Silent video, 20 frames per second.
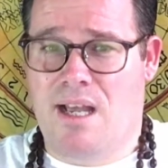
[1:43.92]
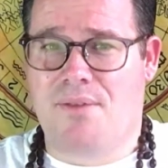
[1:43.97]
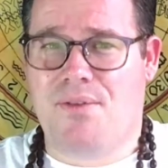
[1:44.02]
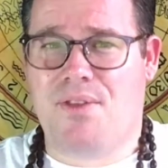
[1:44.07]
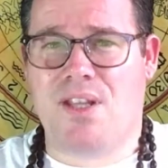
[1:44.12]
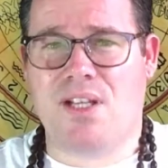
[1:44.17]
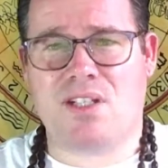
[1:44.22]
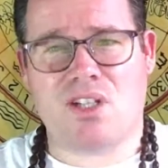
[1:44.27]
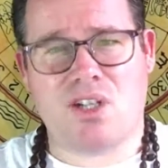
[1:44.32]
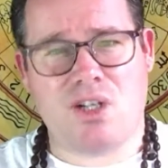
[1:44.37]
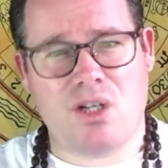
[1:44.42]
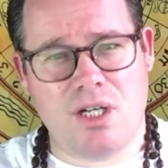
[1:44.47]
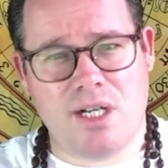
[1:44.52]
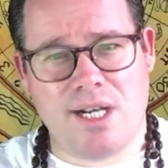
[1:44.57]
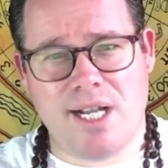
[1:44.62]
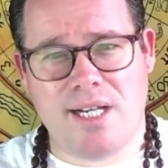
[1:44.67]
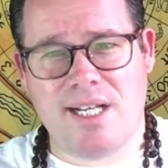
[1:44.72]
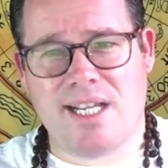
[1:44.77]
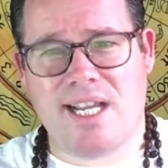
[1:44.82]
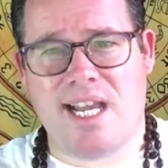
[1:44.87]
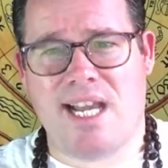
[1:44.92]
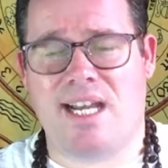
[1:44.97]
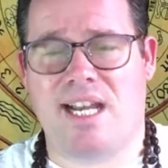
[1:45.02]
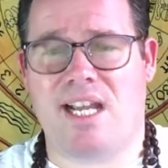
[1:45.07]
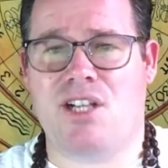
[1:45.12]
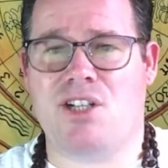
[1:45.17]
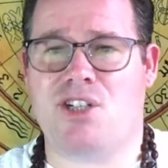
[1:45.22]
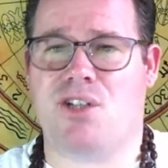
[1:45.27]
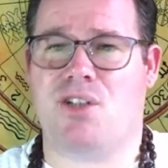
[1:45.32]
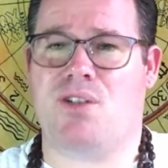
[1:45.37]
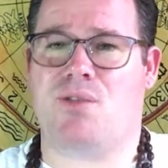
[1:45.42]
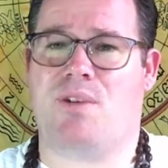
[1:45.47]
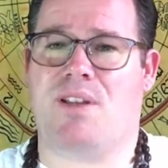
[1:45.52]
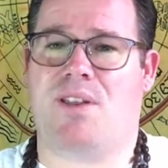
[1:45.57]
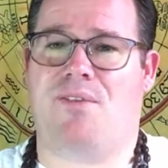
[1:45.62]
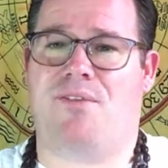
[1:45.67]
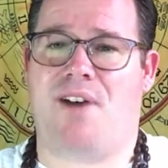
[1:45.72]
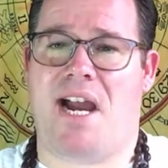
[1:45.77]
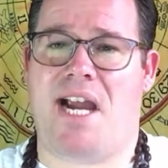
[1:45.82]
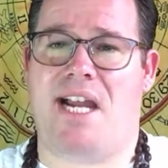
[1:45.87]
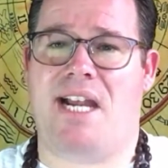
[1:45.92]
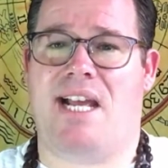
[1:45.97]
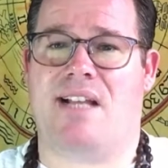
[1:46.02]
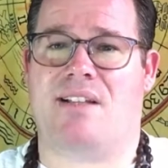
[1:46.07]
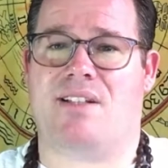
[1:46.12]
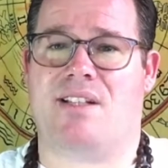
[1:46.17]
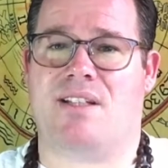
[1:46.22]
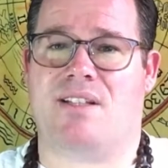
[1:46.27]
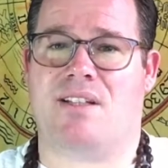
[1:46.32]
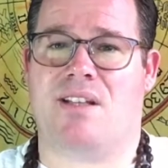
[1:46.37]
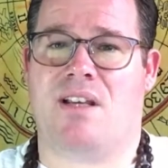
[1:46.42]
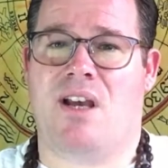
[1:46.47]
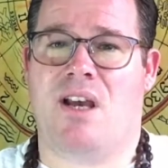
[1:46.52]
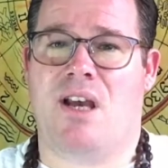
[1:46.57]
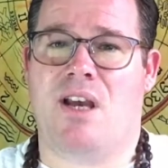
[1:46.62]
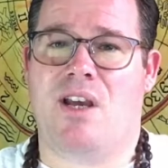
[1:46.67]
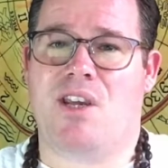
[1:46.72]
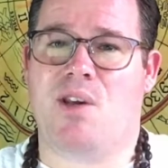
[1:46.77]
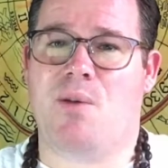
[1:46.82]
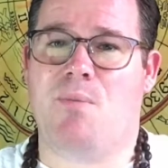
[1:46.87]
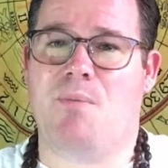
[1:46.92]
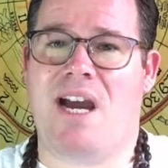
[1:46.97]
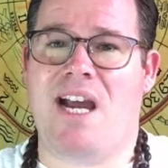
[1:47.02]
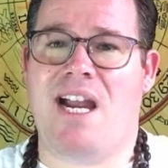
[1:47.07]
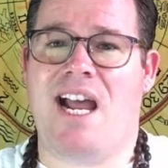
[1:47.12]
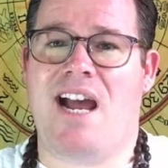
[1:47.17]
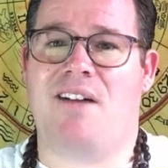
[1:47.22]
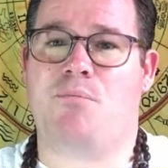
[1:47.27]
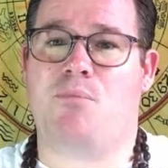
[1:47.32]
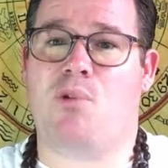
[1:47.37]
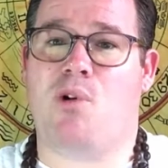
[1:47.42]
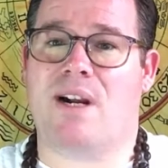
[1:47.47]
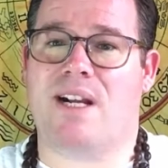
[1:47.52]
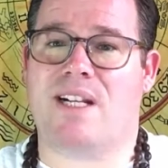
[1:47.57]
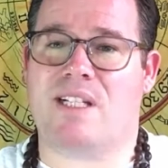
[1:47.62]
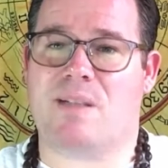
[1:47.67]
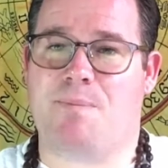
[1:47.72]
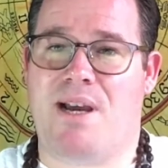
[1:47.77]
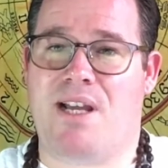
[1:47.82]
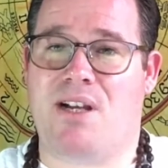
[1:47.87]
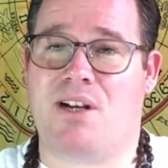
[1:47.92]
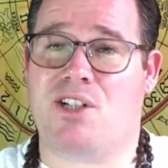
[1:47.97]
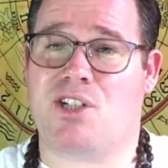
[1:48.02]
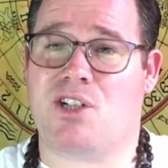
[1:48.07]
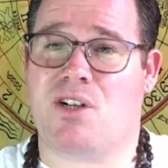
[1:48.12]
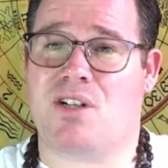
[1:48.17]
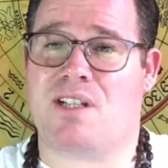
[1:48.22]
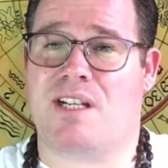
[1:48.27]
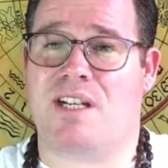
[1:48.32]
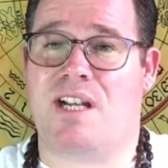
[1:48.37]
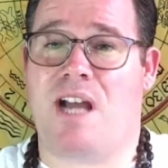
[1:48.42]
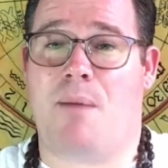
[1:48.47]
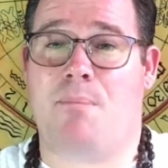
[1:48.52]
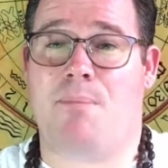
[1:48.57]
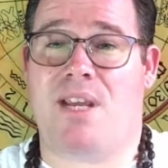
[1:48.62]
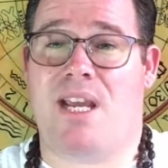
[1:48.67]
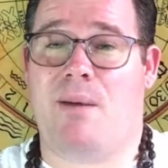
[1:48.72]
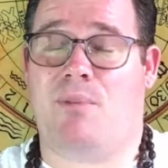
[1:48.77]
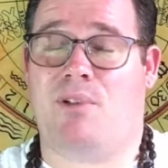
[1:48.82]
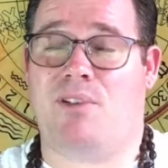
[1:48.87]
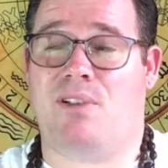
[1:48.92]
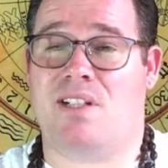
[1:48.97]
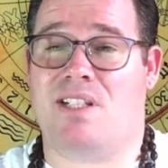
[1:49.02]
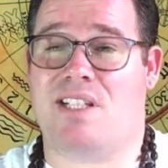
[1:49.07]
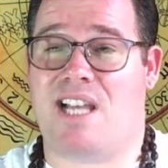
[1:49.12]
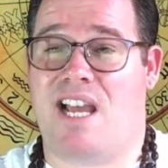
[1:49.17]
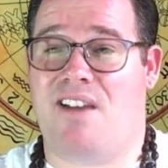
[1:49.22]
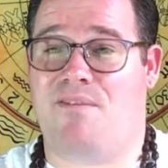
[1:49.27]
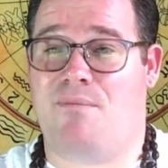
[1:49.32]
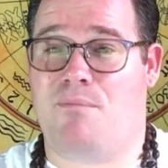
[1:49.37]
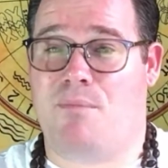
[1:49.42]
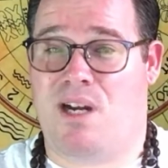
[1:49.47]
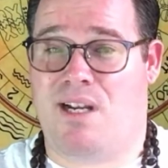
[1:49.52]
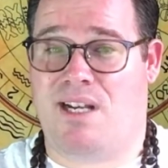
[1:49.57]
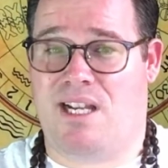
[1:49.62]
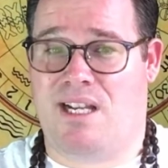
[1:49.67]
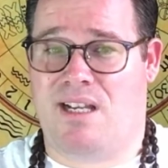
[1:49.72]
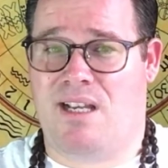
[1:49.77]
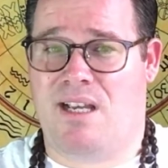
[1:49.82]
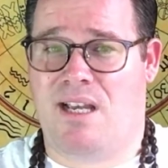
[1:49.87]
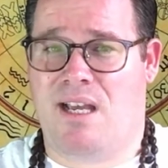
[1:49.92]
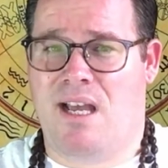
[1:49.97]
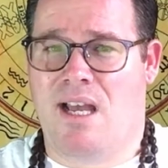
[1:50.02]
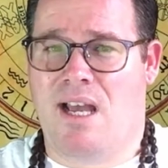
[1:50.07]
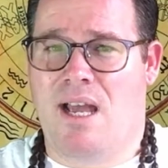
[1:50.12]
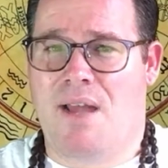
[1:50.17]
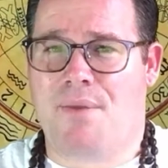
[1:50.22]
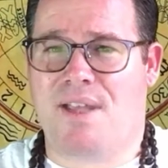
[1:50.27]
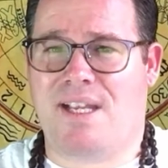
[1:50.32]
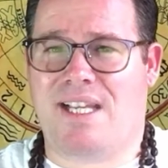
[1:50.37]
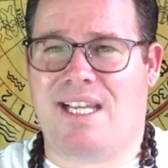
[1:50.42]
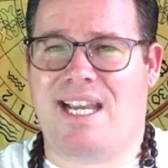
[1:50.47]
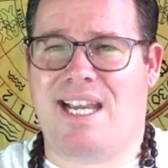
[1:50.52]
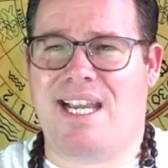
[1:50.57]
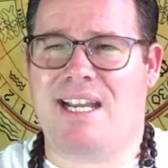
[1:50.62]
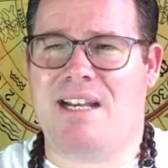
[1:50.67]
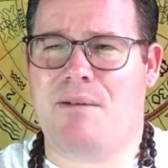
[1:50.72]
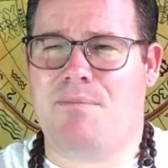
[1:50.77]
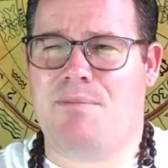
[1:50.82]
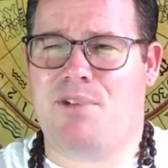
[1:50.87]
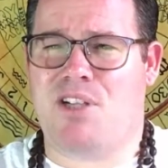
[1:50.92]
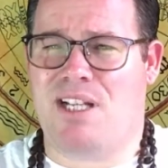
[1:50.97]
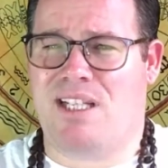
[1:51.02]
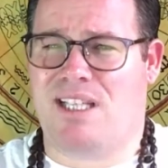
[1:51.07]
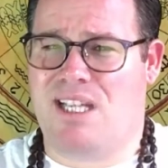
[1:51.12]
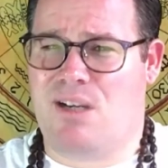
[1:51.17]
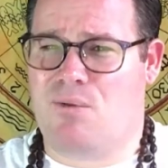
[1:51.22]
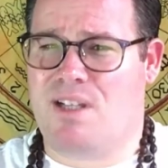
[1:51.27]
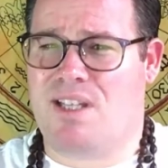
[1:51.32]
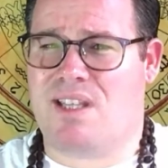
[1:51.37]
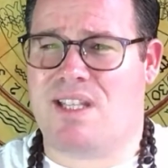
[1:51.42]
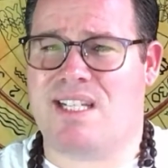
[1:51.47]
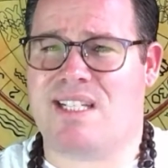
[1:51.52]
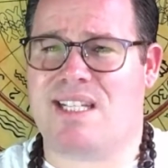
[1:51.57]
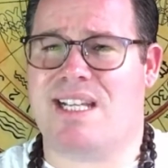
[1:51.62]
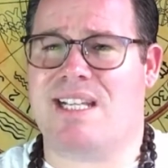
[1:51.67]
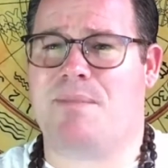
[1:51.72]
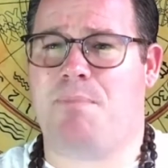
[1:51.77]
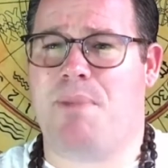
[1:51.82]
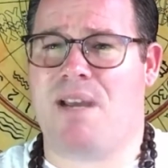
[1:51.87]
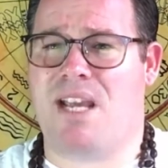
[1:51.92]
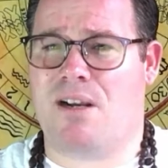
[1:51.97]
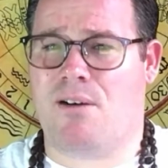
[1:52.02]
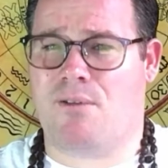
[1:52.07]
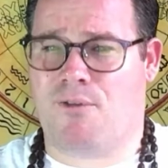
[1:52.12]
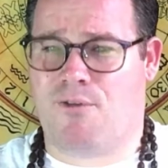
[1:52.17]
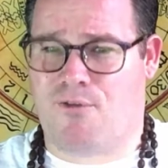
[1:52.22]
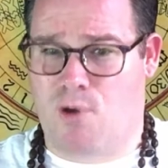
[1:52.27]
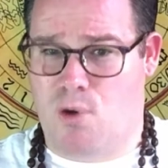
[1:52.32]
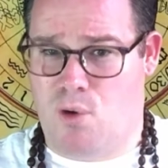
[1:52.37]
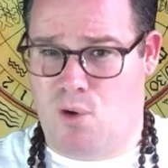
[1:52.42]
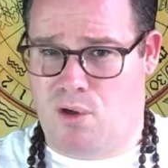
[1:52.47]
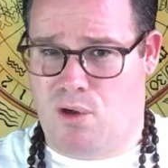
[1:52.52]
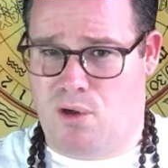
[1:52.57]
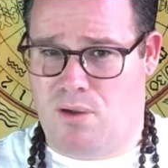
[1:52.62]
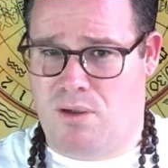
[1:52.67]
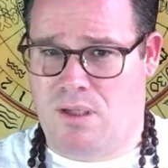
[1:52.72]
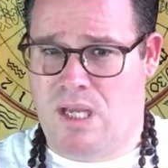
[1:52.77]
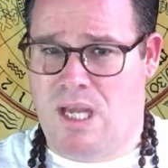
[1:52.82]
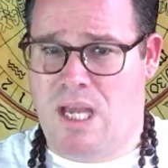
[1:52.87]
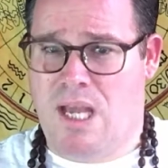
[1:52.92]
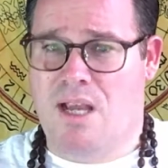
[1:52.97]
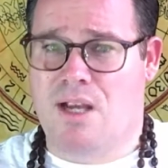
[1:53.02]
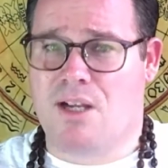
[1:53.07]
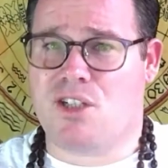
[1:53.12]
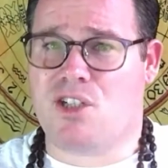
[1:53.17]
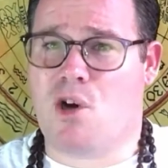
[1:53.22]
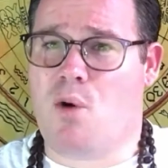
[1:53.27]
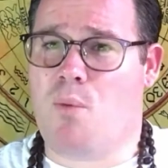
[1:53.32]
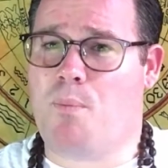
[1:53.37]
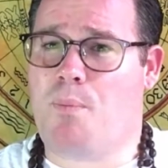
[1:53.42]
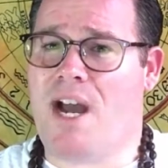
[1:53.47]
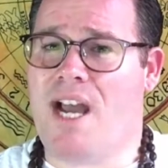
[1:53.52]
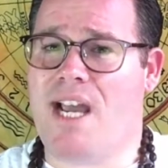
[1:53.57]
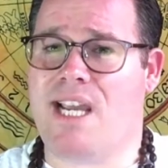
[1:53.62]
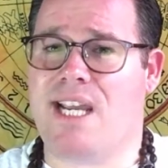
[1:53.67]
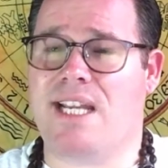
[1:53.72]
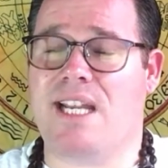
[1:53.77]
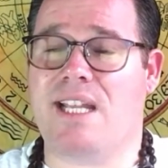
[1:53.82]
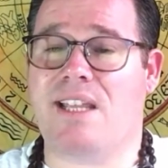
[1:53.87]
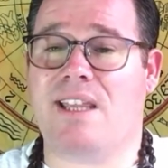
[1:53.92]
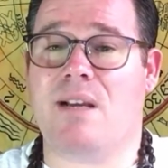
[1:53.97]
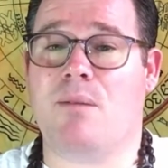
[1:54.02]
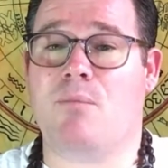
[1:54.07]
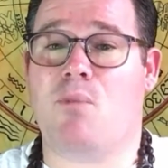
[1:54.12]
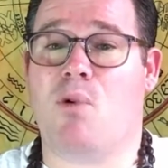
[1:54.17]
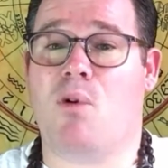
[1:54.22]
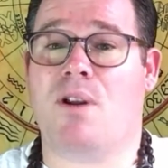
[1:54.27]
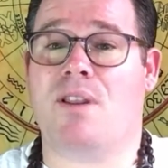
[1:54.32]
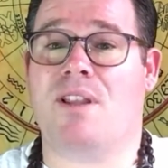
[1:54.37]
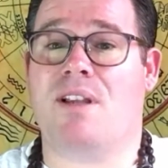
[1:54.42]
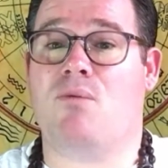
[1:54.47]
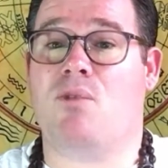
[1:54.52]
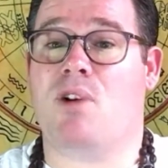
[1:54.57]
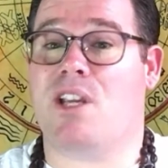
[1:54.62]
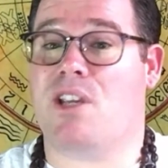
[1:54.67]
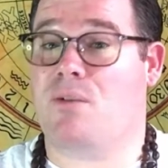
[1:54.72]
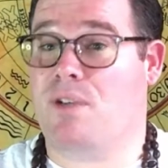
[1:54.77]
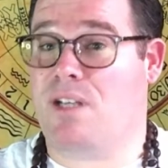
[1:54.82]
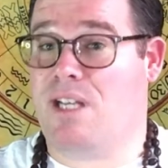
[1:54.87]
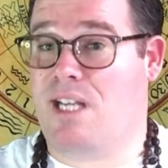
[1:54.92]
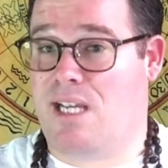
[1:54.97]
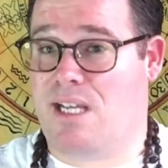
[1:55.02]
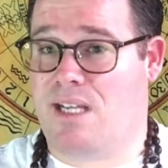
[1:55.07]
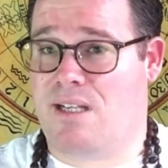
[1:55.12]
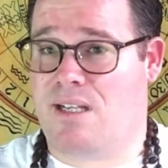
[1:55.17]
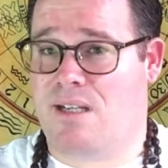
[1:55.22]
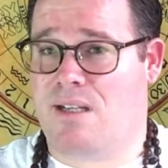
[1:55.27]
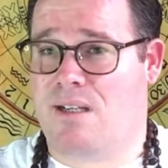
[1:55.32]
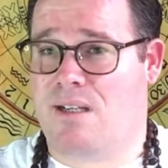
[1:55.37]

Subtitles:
This could indicate issues with finances. You might have more expenditures and not be able to save money. The key to dealing with this is being frugal. Don't buy anything more than what you need.